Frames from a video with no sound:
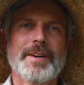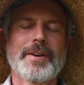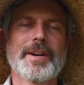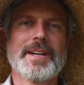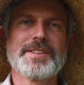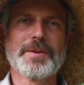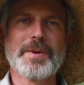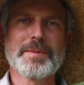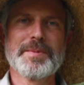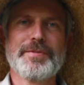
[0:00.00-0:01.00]
Okay, so
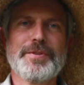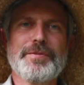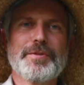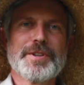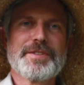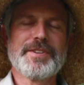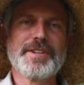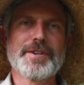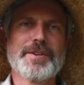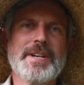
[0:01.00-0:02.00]
welcome to the Food Forest
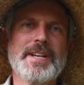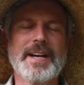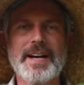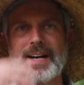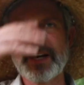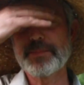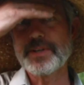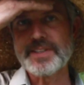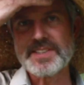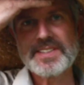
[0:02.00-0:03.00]
video. I'm going
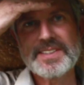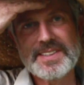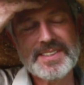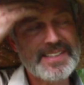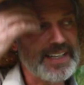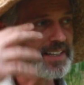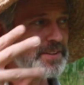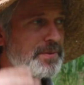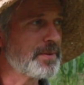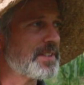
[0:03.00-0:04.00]
to take you
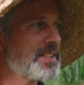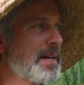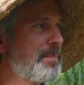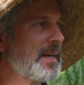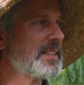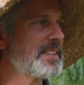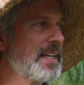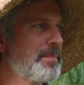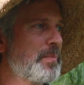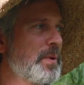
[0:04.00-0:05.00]
through it step by
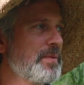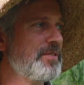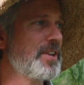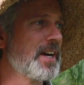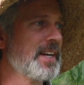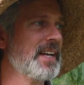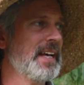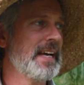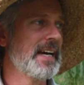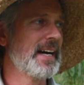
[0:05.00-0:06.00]
step, what we've done.
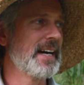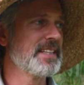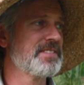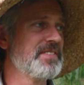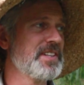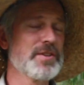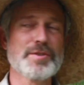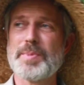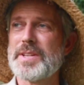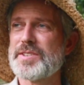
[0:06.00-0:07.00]
This video
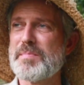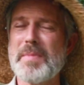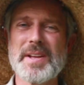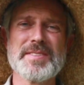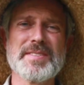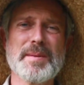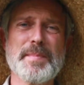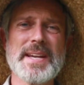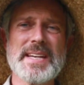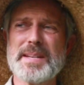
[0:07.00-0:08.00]
has been some months in the
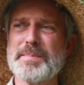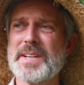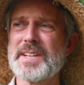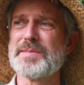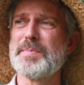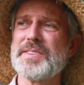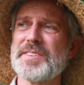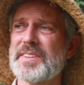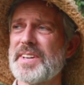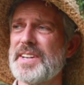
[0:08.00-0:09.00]
making because
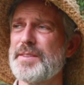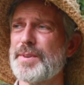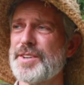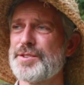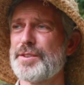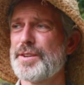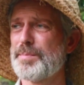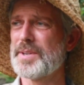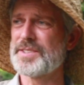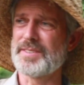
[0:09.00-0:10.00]
basically I didn't want to show you a
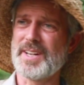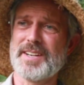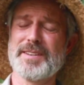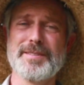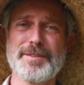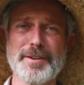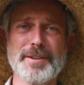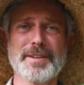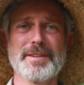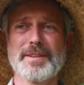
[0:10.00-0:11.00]
bunch of like
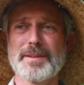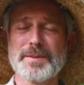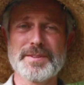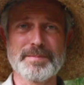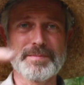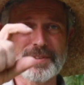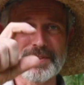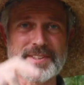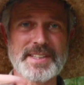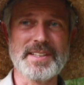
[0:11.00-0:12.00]
dirt, with some
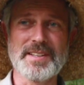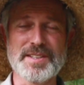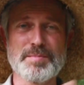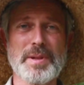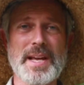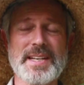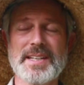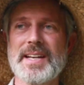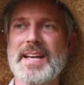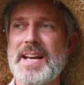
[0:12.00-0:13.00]
little tiny things
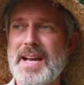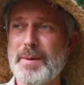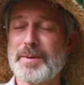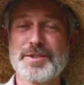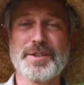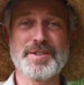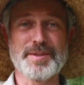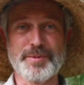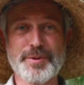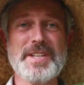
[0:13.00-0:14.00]
planted. I want to show you
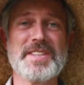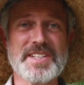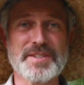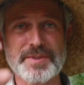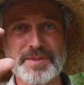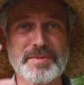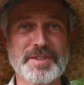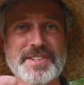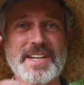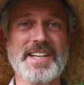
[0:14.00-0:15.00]
some green things with some
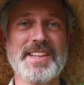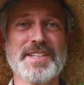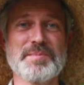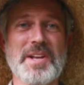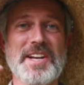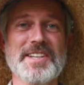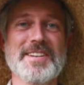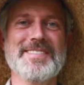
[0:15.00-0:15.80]
little tiny things planted.